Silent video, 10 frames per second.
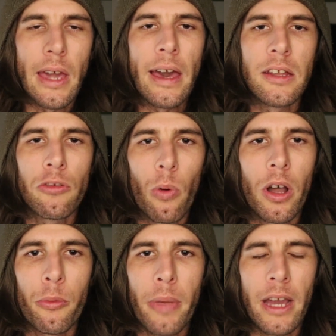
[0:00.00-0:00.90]
guys,
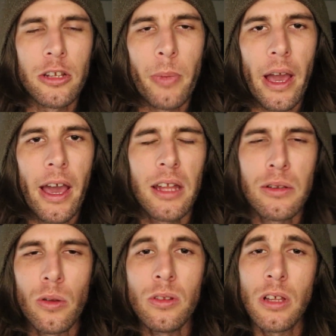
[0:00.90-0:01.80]
welcome back to my
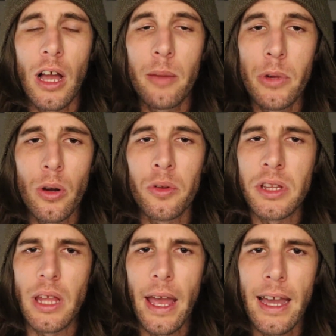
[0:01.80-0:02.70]
asshole. I'm your
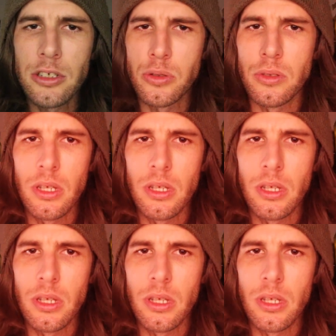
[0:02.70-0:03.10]
host, the Actual